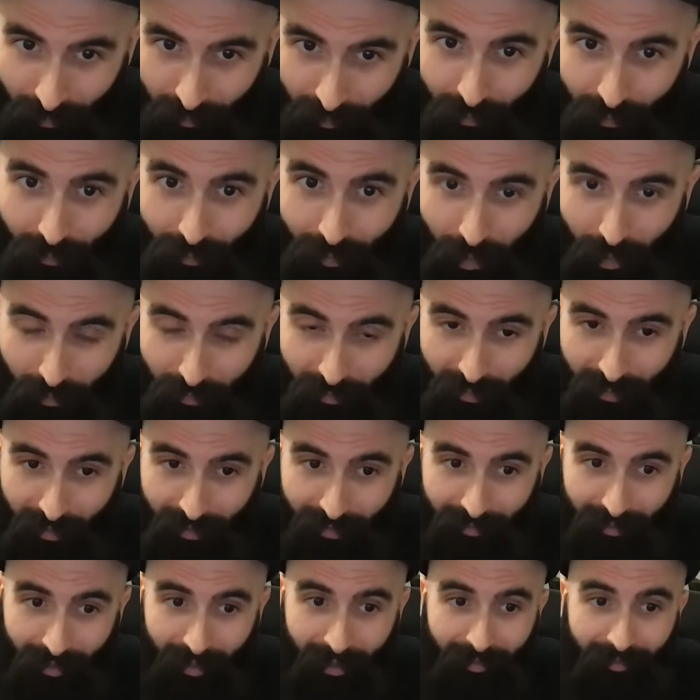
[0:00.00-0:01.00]
2 notes
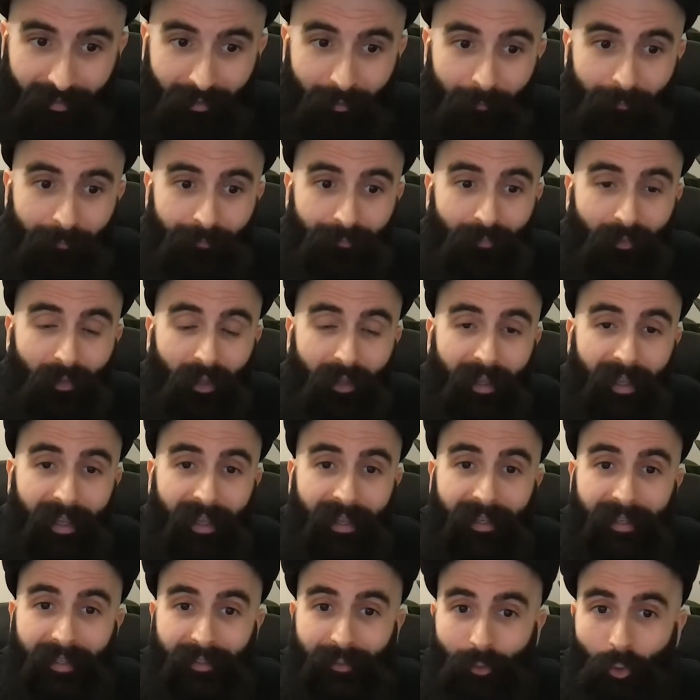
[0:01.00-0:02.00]
like that,
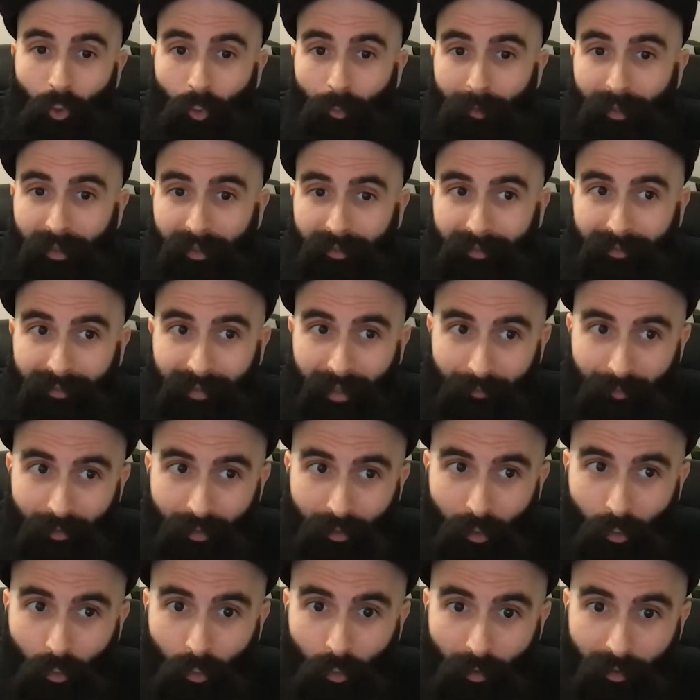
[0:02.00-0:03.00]
in a dominant 7 chord.